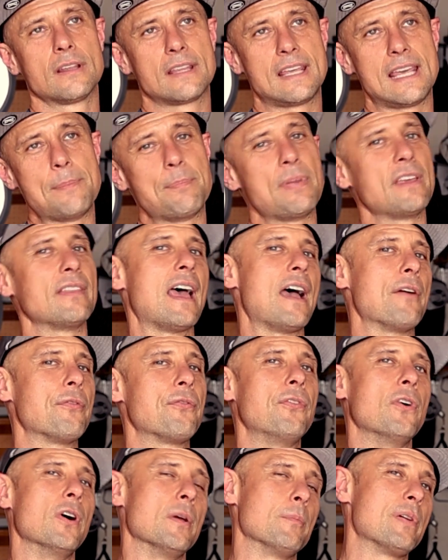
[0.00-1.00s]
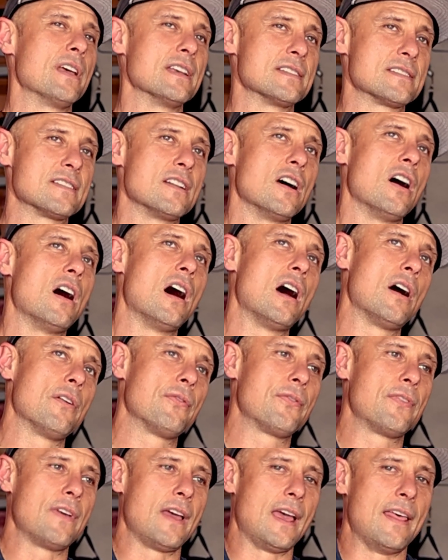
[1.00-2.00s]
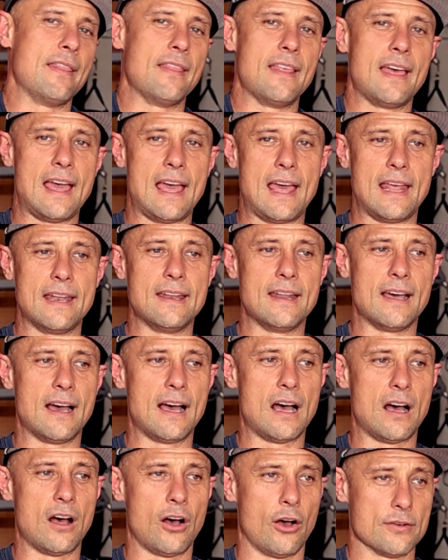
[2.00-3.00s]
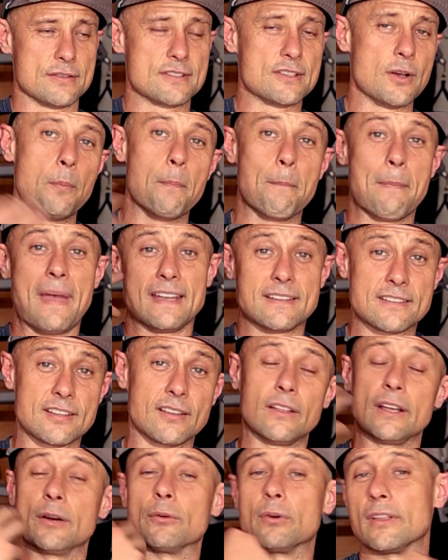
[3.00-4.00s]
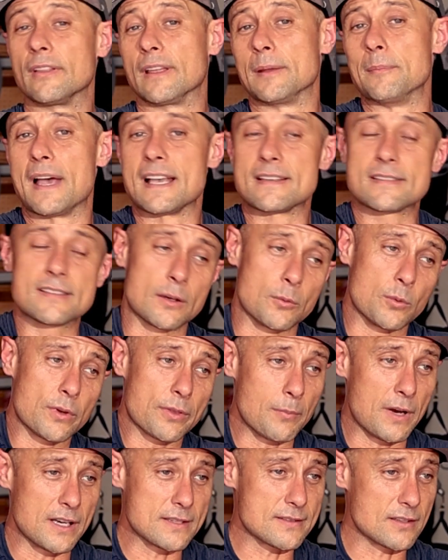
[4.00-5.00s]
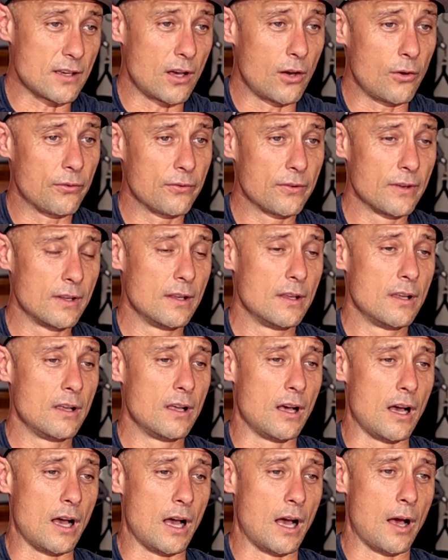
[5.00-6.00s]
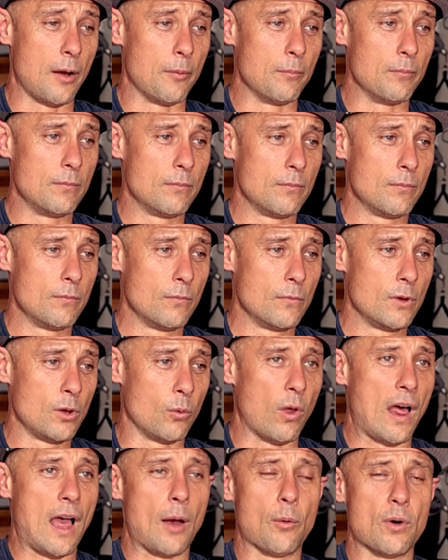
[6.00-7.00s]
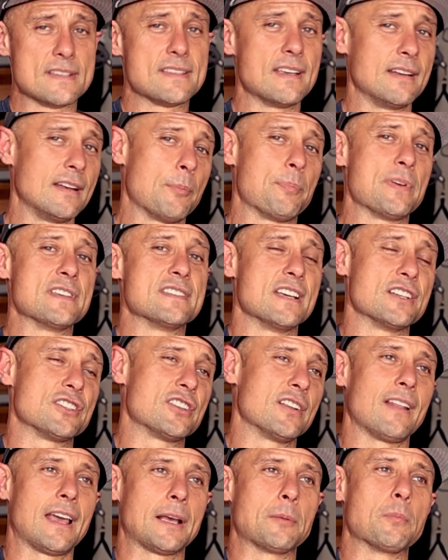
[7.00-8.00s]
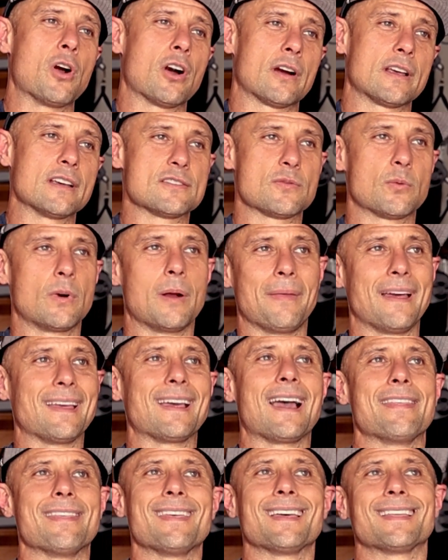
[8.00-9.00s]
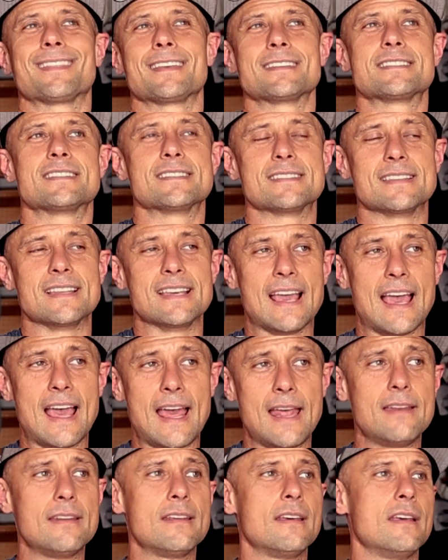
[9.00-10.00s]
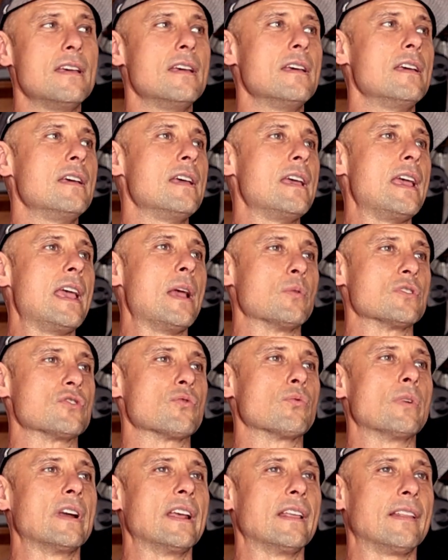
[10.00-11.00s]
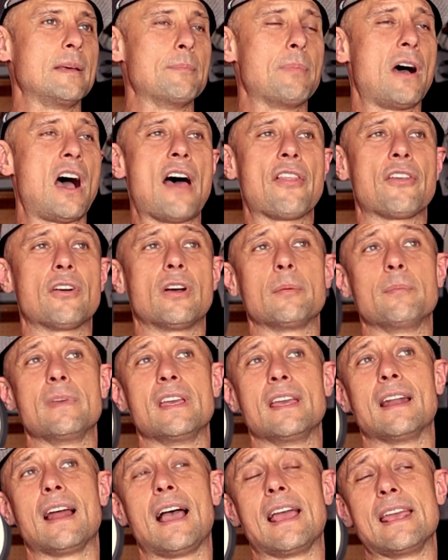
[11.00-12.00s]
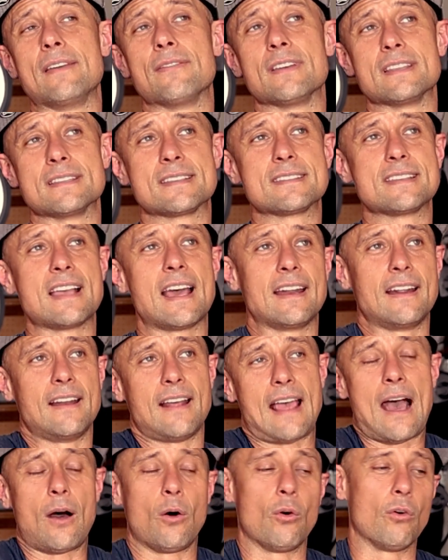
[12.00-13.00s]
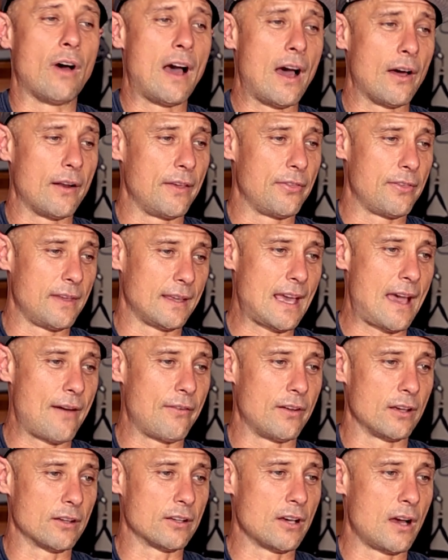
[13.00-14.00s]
keeping that foot pissed off, and then also mentally really messing with myself. While I wasn't in a position like Marcus where I'm like, I think this is the end, it was really bothering me. And I even said it out loud. I think having a